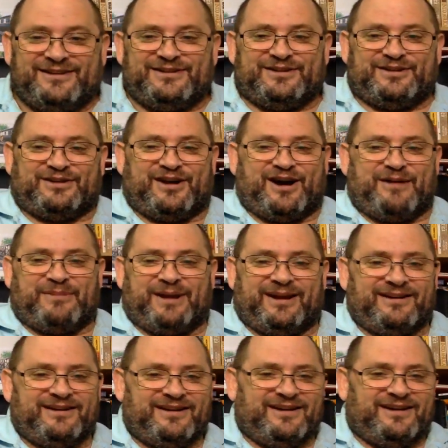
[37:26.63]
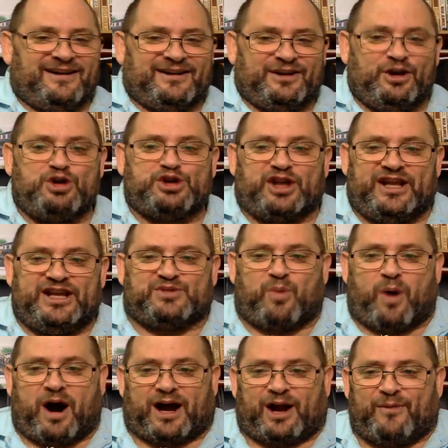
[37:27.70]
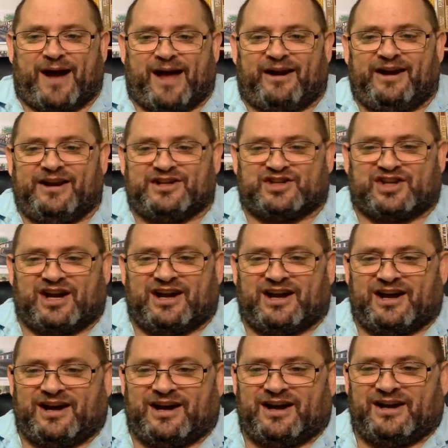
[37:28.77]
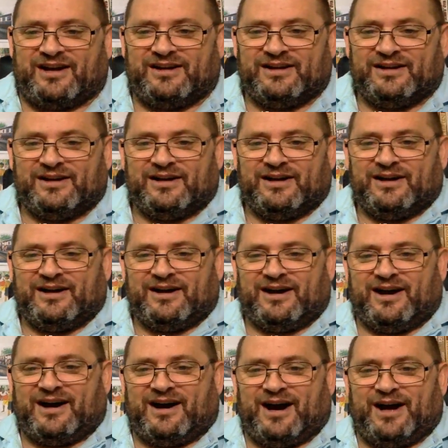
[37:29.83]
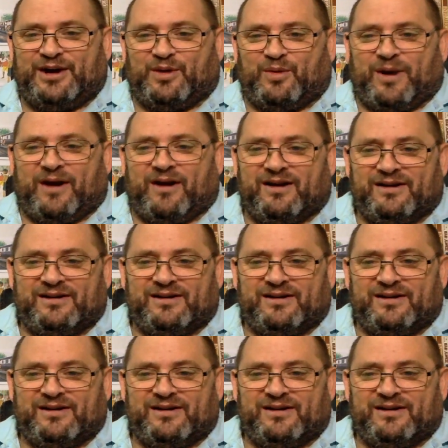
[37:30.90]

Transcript: You can come in. Usually he's walking around in his underwear.